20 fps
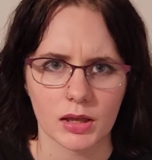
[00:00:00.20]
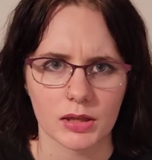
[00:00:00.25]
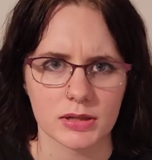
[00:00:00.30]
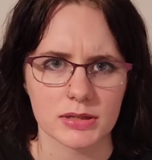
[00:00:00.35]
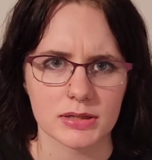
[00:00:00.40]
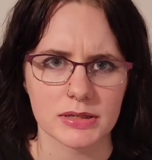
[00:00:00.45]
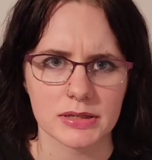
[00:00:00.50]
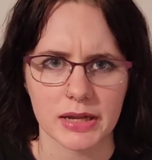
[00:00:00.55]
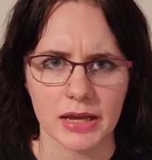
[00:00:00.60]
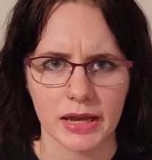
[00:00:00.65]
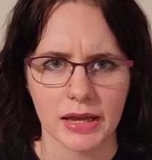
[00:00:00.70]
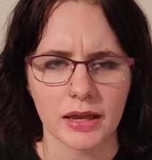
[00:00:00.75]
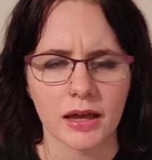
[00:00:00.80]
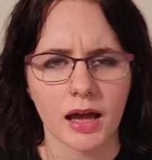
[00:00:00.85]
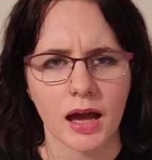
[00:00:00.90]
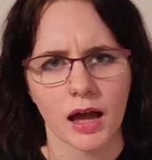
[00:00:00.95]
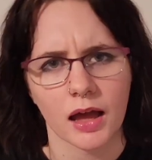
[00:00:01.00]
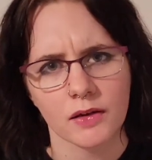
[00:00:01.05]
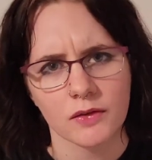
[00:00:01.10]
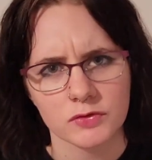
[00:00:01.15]
Today
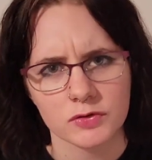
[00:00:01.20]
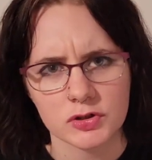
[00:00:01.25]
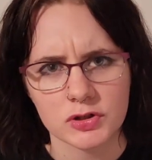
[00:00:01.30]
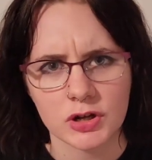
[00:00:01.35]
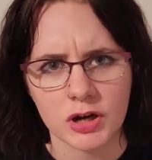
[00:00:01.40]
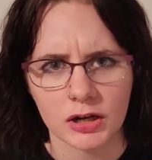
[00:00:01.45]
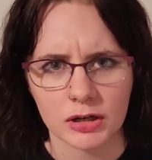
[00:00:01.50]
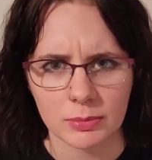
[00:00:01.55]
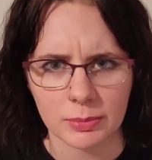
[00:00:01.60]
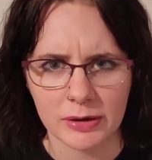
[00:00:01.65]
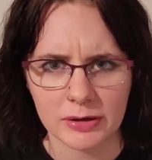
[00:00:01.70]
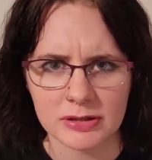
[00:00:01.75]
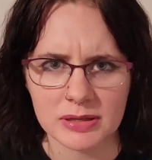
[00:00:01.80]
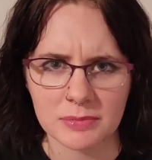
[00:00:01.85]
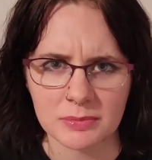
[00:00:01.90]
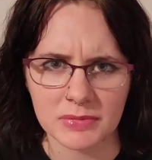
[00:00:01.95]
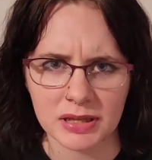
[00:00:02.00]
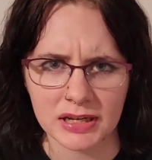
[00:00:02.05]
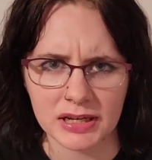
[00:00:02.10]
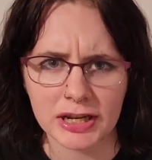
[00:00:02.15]
I have to talk about
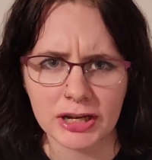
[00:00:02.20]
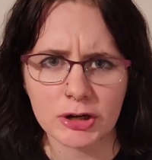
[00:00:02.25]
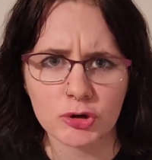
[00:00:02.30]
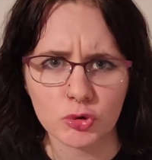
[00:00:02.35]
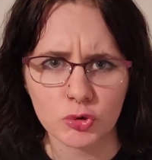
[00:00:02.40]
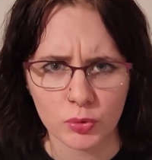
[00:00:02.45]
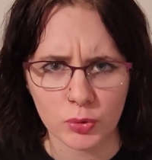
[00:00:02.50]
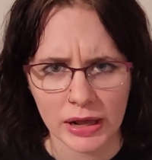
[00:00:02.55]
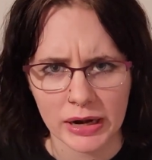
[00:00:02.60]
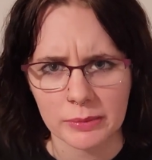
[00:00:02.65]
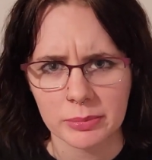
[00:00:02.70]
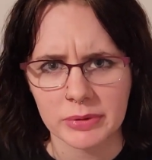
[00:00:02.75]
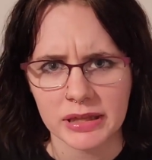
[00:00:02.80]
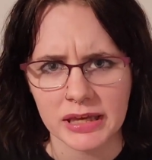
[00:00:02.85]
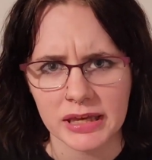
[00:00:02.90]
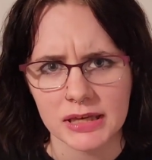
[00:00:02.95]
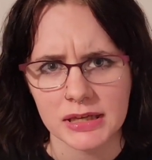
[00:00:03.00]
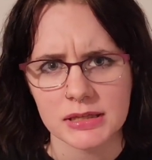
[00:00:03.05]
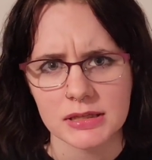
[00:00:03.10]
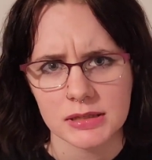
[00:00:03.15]
something
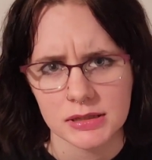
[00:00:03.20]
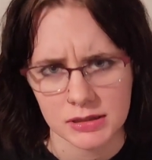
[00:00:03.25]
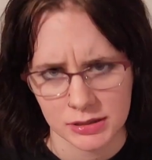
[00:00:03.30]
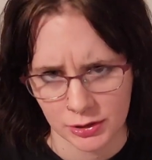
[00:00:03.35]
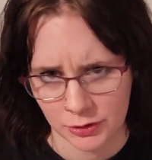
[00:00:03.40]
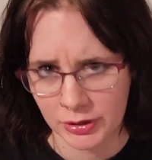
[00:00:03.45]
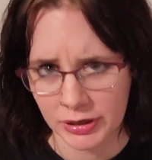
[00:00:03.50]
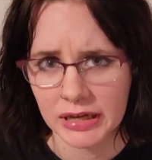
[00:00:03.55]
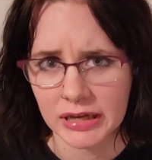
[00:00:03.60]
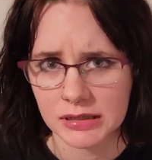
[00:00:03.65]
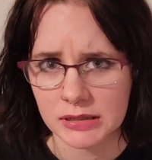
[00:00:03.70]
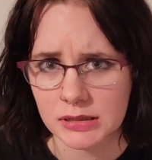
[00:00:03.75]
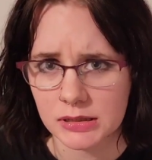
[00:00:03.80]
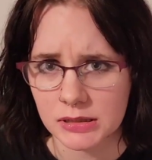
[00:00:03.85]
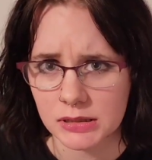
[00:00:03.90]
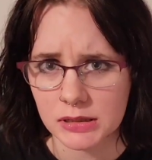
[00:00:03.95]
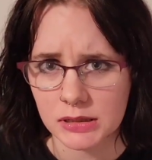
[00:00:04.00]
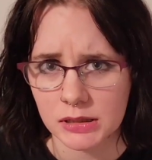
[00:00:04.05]
incredibly serious.